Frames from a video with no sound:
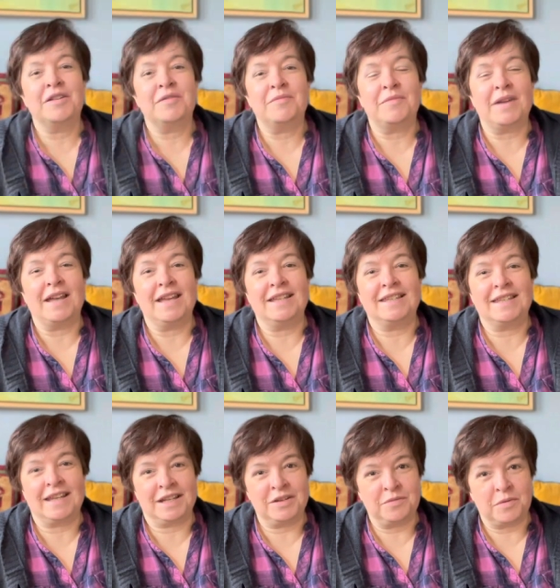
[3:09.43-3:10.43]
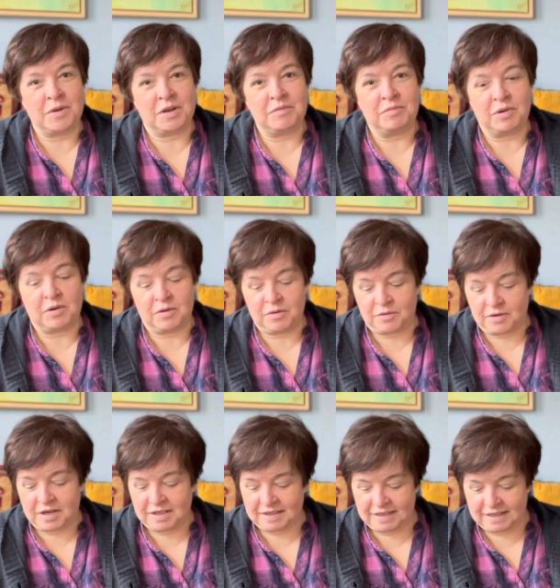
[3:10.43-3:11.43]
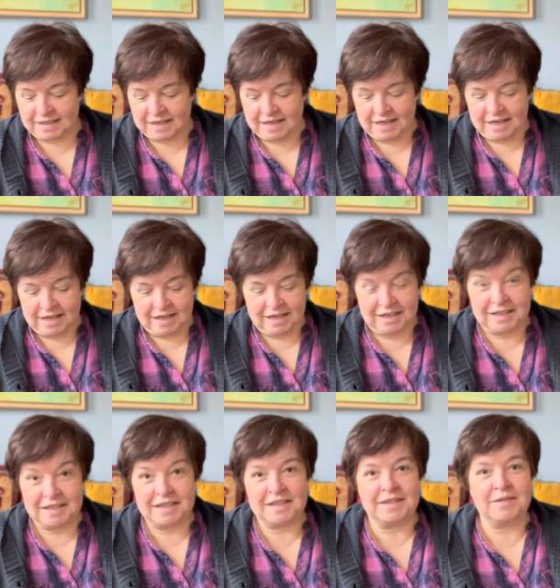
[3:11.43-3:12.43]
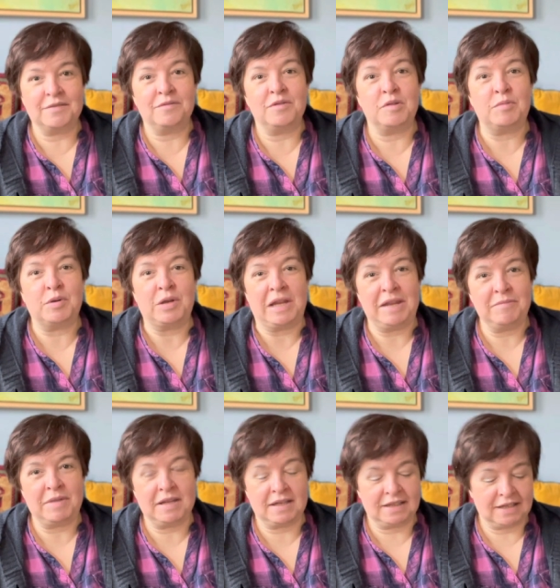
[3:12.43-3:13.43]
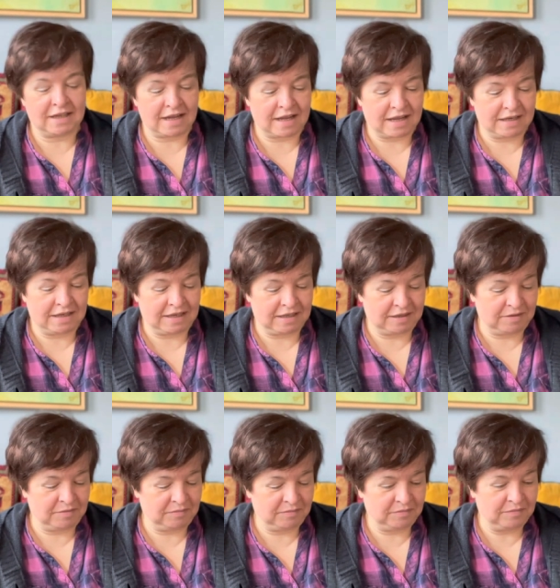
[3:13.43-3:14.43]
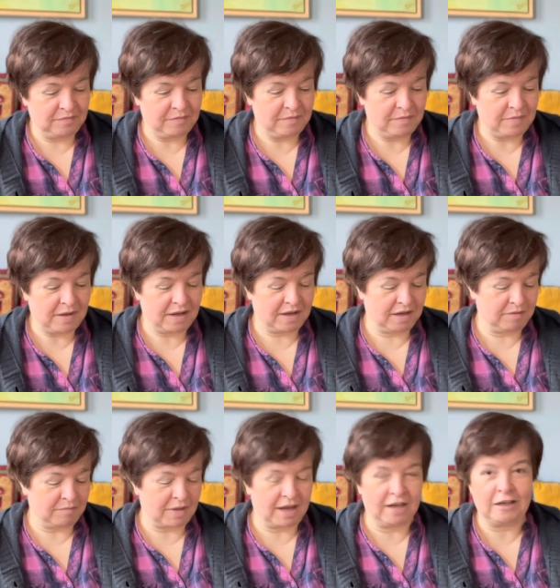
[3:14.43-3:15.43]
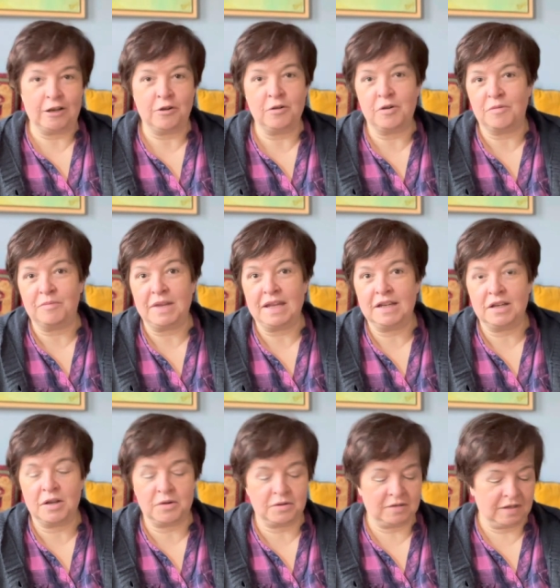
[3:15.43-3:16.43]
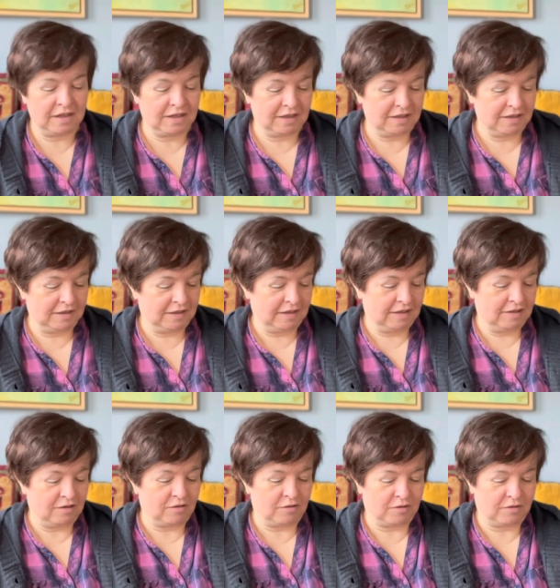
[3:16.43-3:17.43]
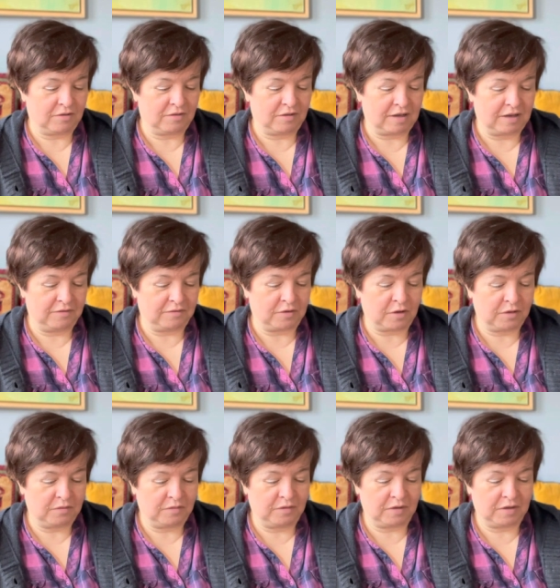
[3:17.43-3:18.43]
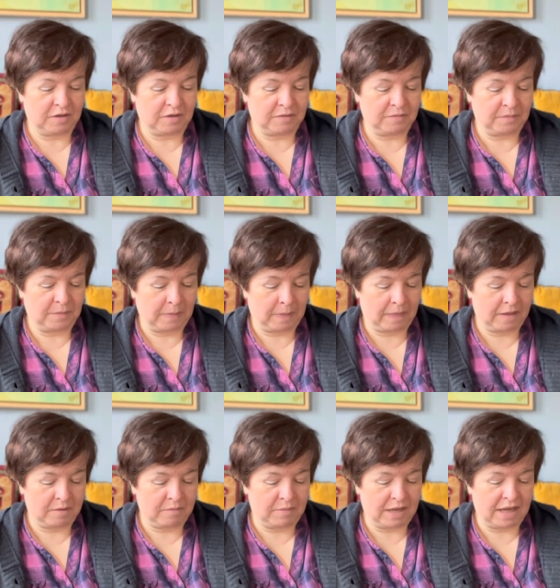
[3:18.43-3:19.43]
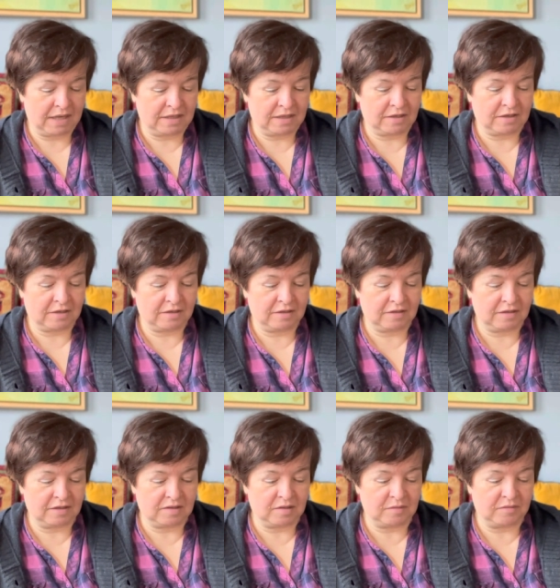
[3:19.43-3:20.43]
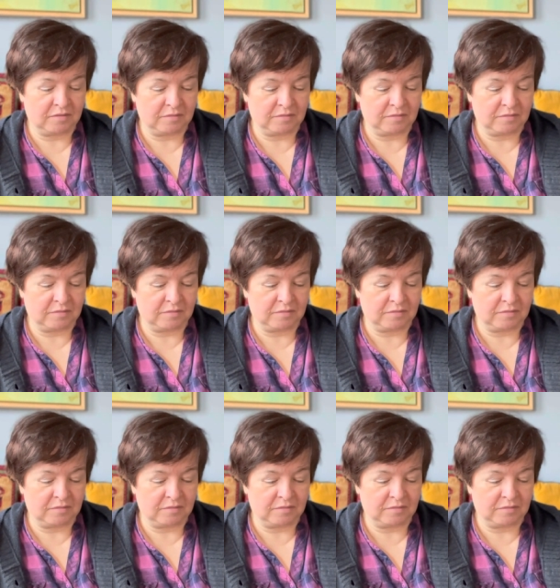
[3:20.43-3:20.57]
My second work in progress is the Bohemian Cardigan by Miglo. I've got the pattern, it's a